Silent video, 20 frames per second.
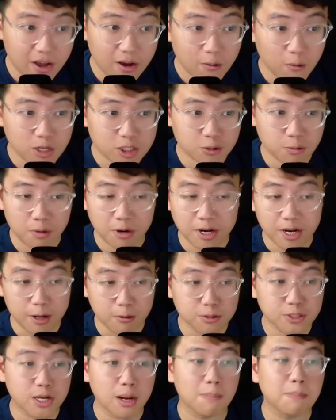which will
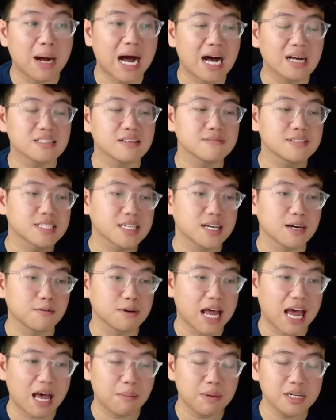reduce your passive skill
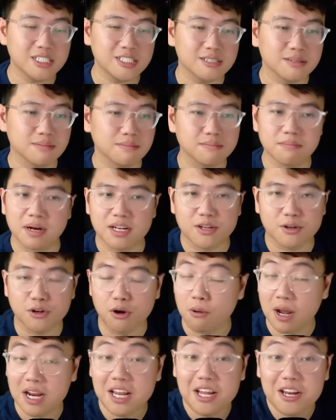damage, but you
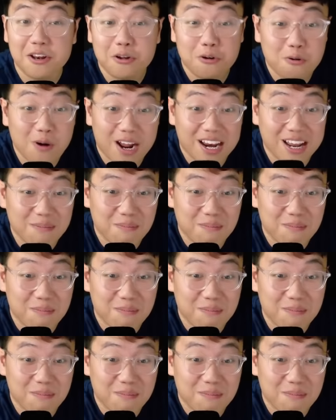don't do any